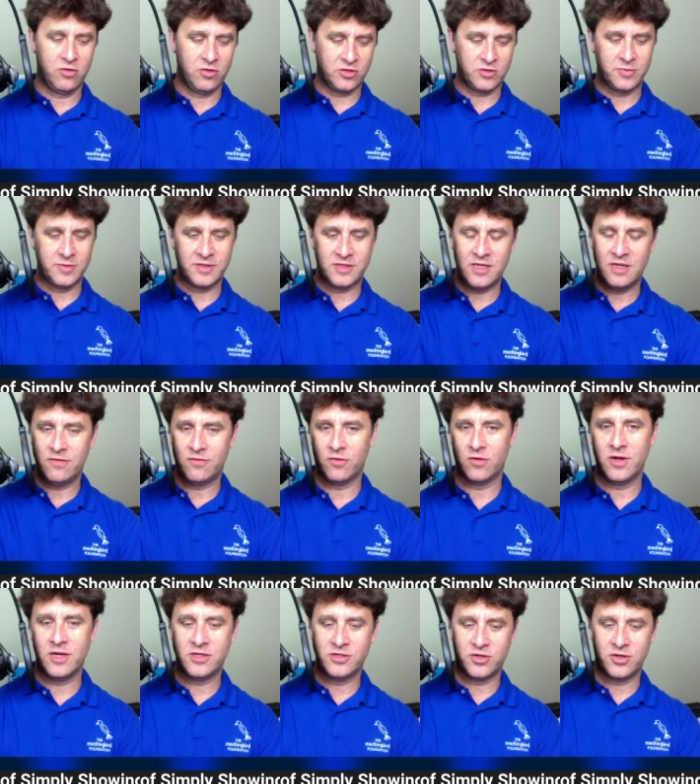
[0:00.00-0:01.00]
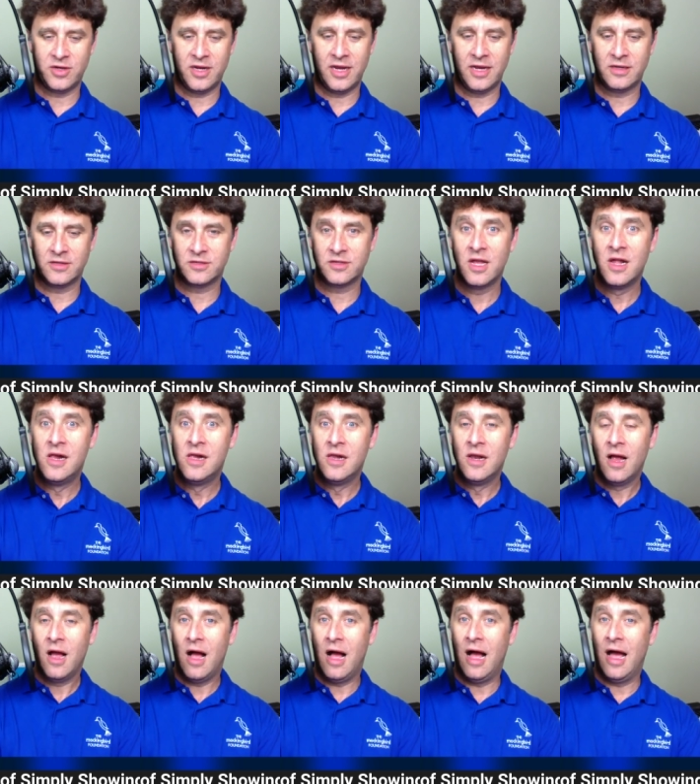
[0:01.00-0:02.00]
Christmas Eve or Easter gigs
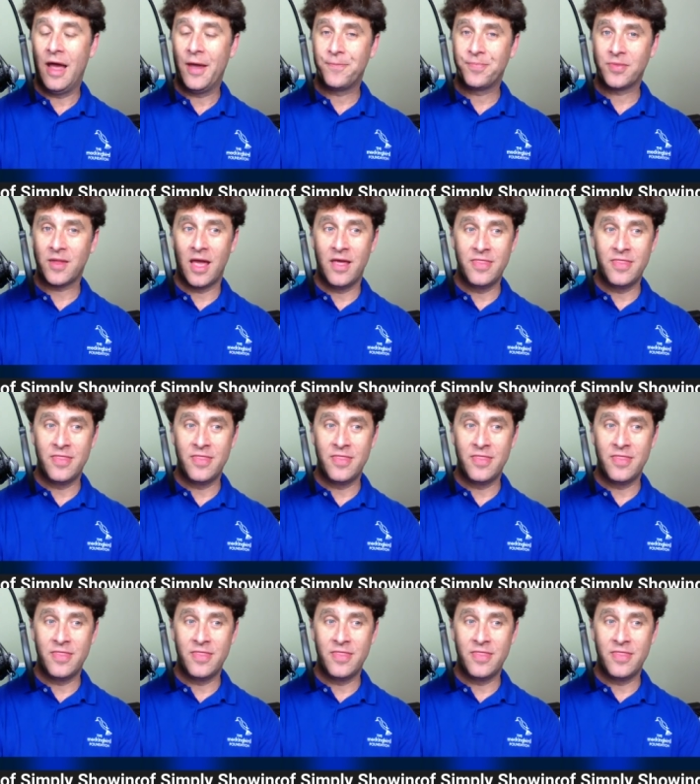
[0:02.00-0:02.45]
uh,